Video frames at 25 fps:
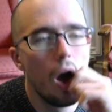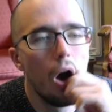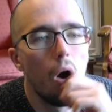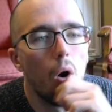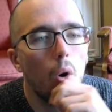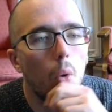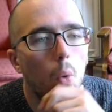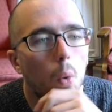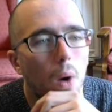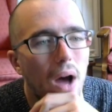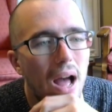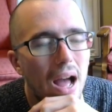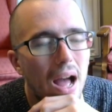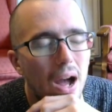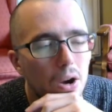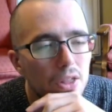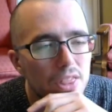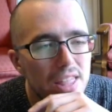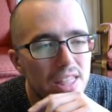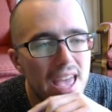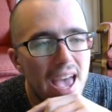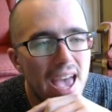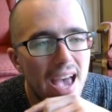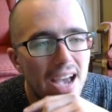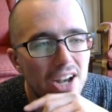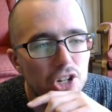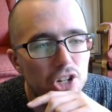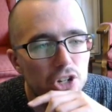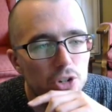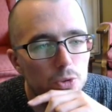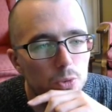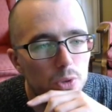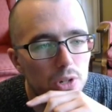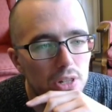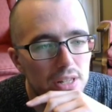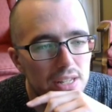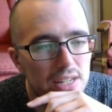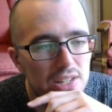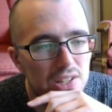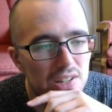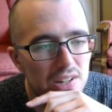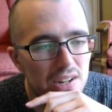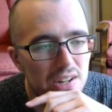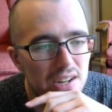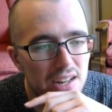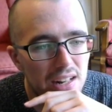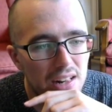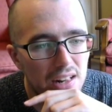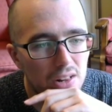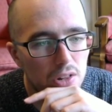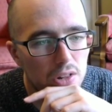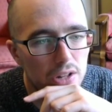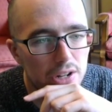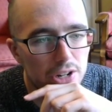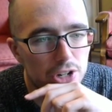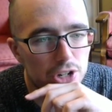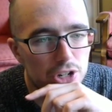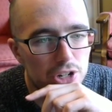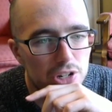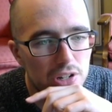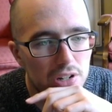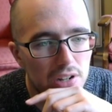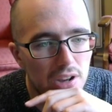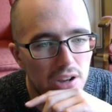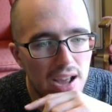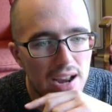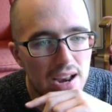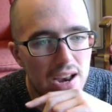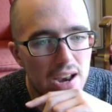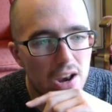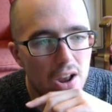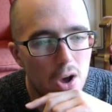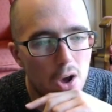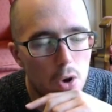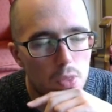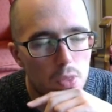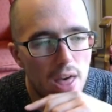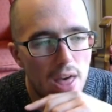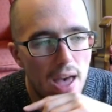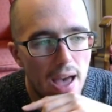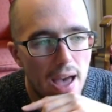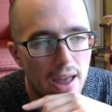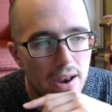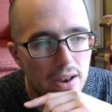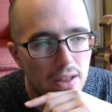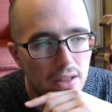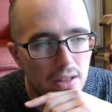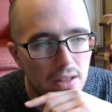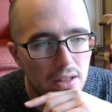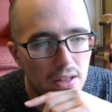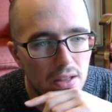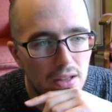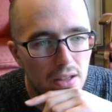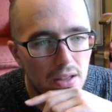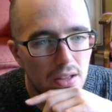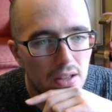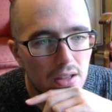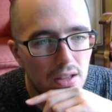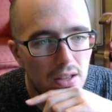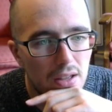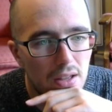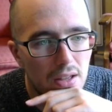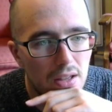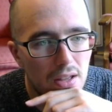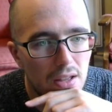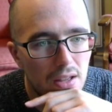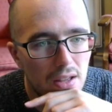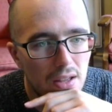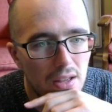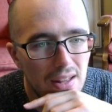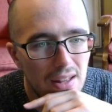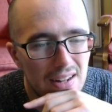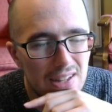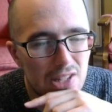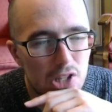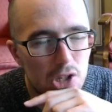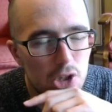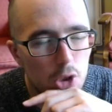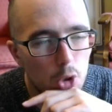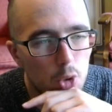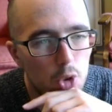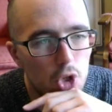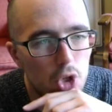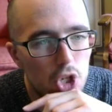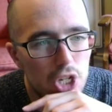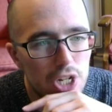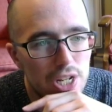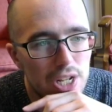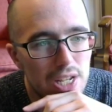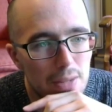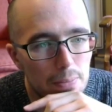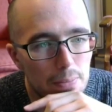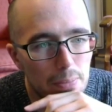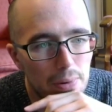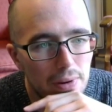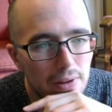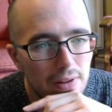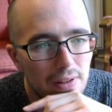Wow, and they actually released it in English. I didn't know that. It's so cheap.